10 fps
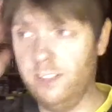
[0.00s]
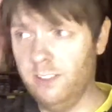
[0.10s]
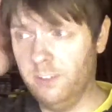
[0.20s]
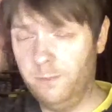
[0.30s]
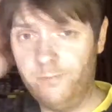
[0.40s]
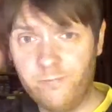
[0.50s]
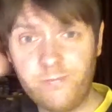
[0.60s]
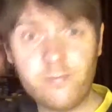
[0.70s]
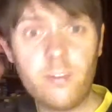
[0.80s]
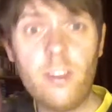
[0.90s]
is.
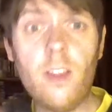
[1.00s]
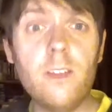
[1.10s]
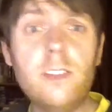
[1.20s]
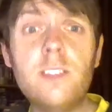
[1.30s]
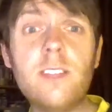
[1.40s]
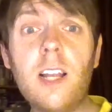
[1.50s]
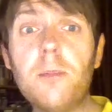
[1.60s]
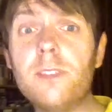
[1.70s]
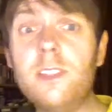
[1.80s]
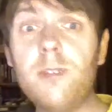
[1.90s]
This is
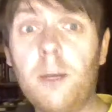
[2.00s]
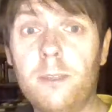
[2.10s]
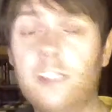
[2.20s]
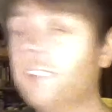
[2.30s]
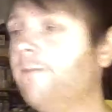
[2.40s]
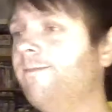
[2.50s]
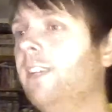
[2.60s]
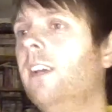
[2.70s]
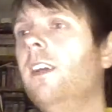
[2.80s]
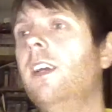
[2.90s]
celebrity families.
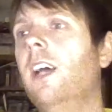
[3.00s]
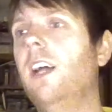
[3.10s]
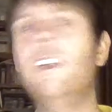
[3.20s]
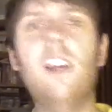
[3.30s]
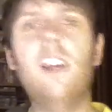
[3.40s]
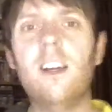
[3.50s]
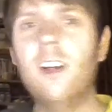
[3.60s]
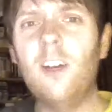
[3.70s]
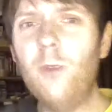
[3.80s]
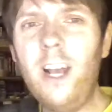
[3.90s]
Yeah,
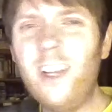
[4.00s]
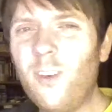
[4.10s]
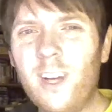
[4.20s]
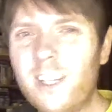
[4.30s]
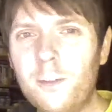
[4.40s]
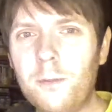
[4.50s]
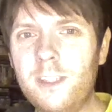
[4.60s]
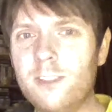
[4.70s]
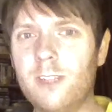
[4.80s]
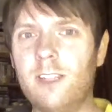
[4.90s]
where do I come up
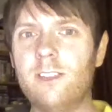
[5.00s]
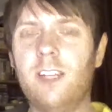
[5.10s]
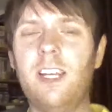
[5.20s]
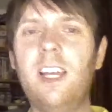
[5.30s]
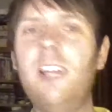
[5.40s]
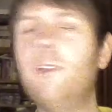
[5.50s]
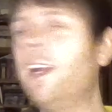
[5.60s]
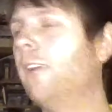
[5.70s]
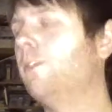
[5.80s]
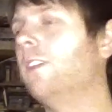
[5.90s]
with these rounds?
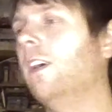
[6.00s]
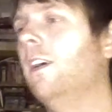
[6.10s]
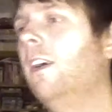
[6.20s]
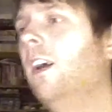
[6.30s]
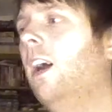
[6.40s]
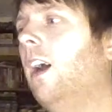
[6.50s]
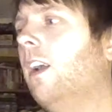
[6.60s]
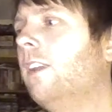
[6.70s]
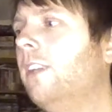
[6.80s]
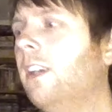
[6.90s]
Even after,
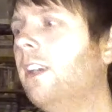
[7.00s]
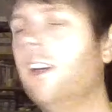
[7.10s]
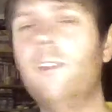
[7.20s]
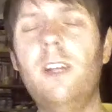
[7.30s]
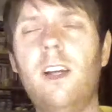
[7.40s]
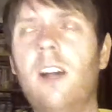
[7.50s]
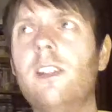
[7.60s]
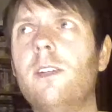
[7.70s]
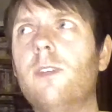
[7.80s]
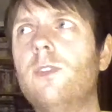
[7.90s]
and I think
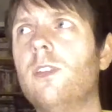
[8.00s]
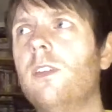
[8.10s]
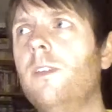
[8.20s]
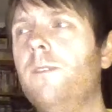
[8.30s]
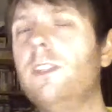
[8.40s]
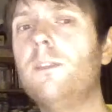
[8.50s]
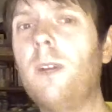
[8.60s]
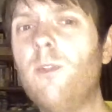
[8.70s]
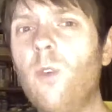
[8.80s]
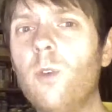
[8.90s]
I've done. This is my
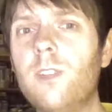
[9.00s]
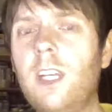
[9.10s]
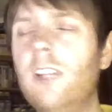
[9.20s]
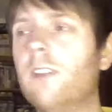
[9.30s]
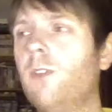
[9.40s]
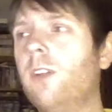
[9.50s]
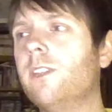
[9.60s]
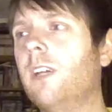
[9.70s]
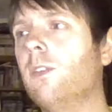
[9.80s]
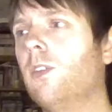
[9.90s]
14th of
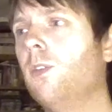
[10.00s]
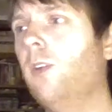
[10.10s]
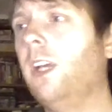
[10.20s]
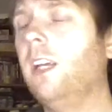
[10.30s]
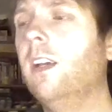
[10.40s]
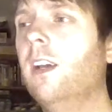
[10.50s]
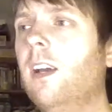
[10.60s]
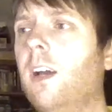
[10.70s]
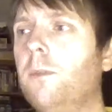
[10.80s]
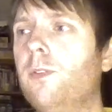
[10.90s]
lockdown 3,
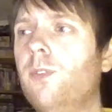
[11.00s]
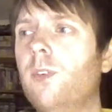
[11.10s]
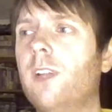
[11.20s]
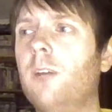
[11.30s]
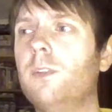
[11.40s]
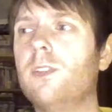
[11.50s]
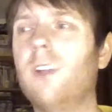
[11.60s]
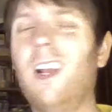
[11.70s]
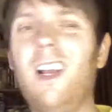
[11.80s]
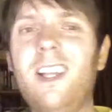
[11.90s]
and before that we've done
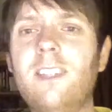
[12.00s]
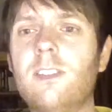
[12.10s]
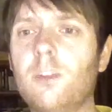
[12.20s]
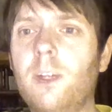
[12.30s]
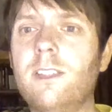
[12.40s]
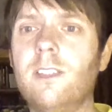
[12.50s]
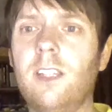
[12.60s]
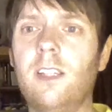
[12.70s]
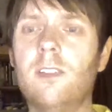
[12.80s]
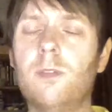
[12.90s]
at least
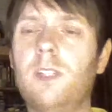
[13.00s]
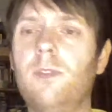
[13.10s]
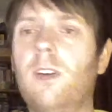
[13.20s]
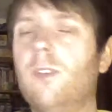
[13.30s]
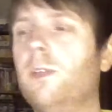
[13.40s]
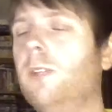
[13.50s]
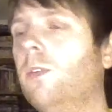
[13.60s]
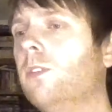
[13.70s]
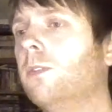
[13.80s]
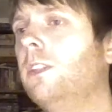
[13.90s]
20, 25,
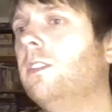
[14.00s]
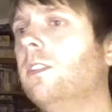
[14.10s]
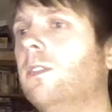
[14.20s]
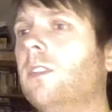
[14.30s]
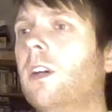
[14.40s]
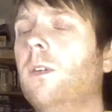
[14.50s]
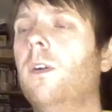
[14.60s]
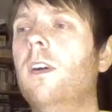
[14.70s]
21, 22. So